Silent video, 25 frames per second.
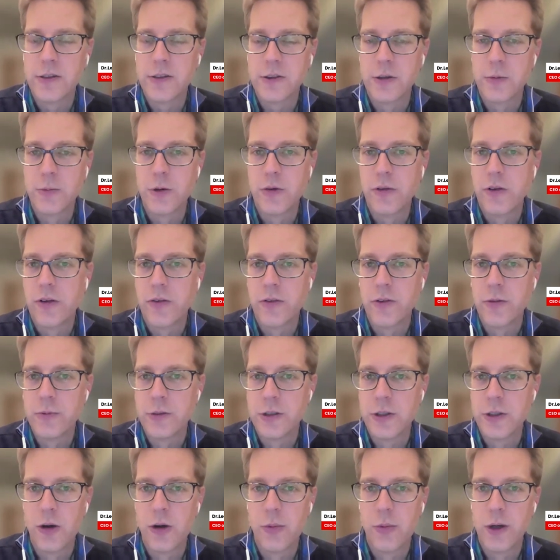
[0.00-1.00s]
So moving from
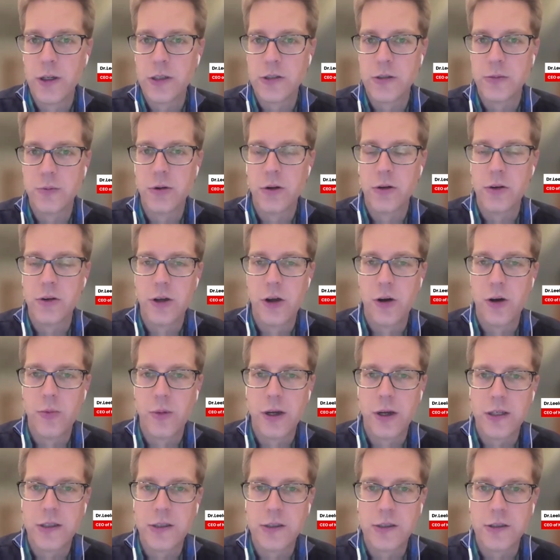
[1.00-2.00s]
genomics to
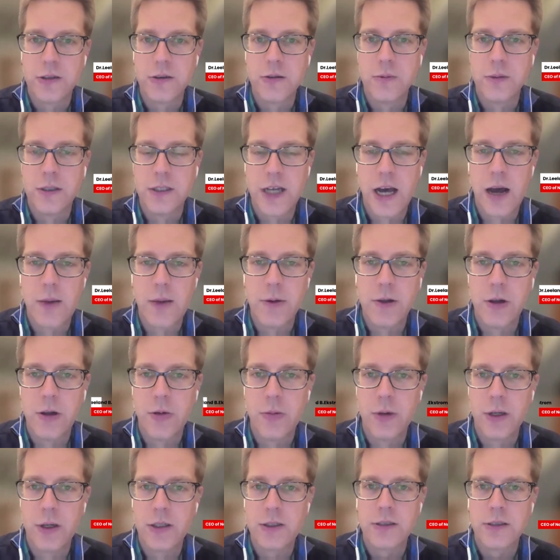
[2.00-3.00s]
proteomics to
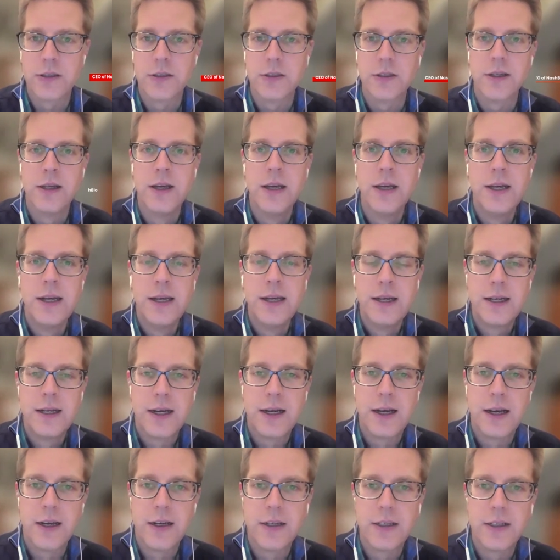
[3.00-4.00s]
metabolomics, and
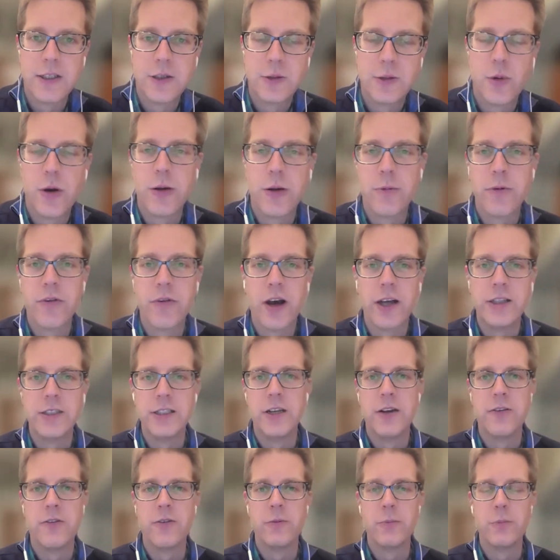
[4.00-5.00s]
each one provides a
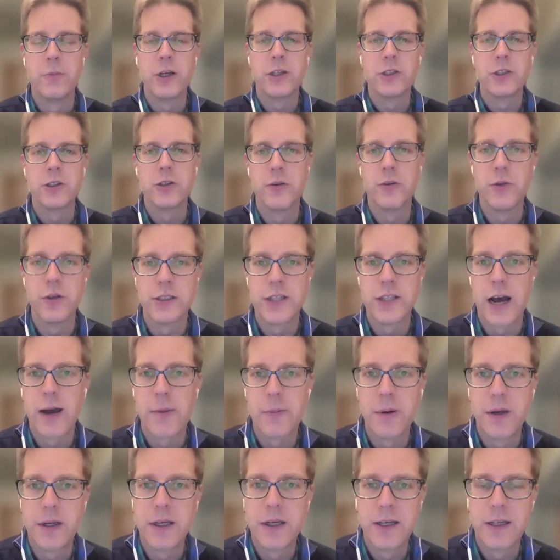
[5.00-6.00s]
different picture of what's
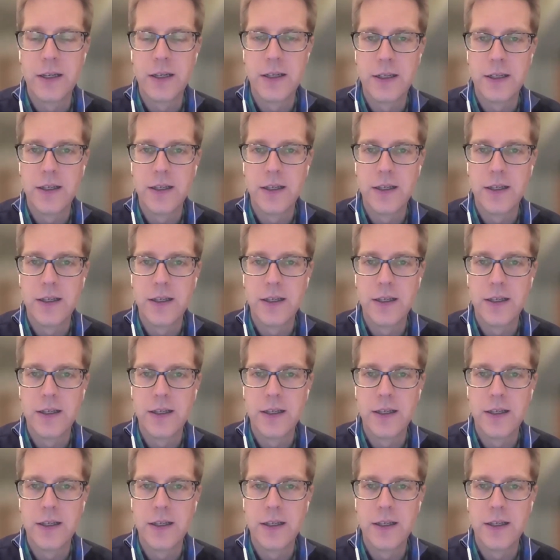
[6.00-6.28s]
happening in